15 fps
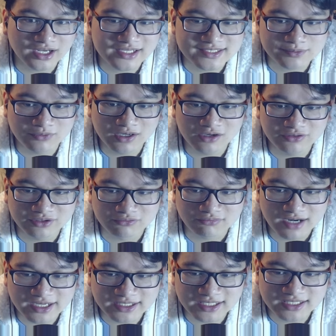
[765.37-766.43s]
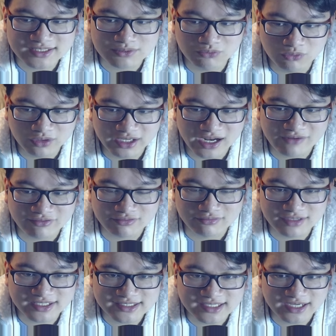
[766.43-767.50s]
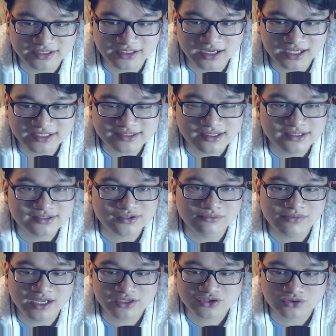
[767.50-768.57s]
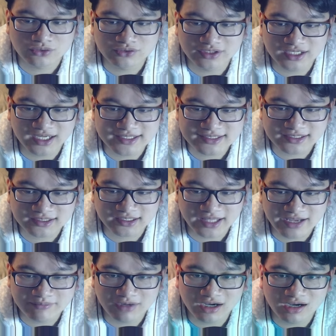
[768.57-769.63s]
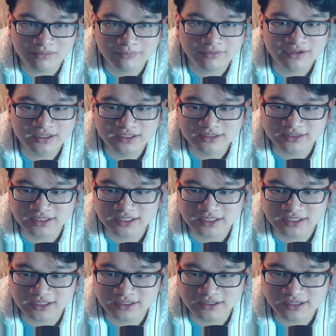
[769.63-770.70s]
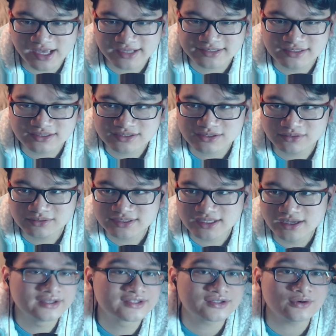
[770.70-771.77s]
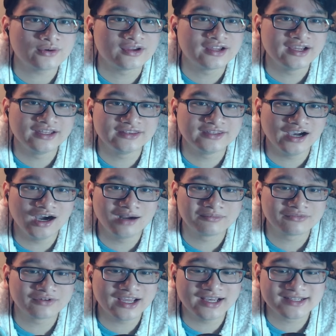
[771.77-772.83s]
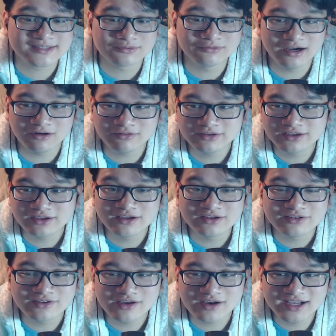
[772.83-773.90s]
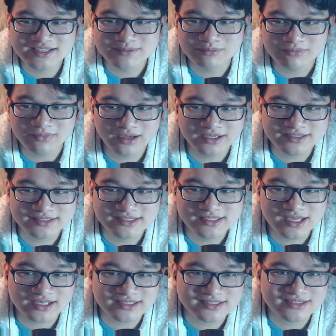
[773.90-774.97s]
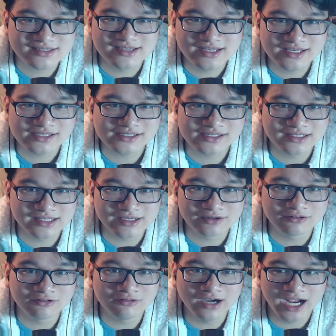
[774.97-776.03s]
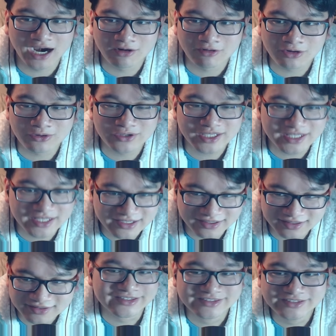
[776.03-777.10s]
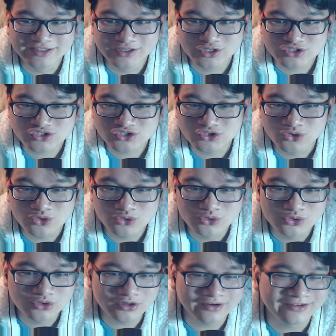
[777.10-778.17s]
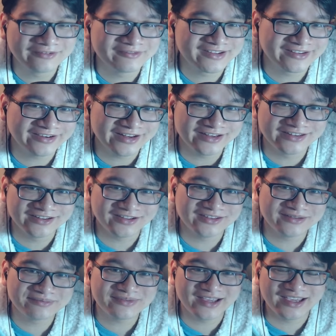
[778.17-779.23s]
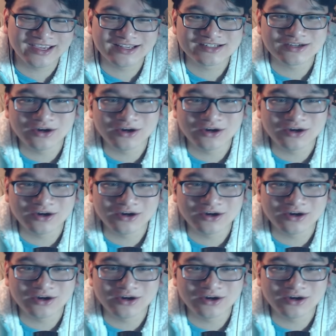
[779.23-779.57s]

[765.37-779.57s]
as well, the rankings would have reset, guys. So make sure you guys claim up the essence stones. So in the armory as well, you guys might see a sneaky little arrow here. Yes, sir. We got another page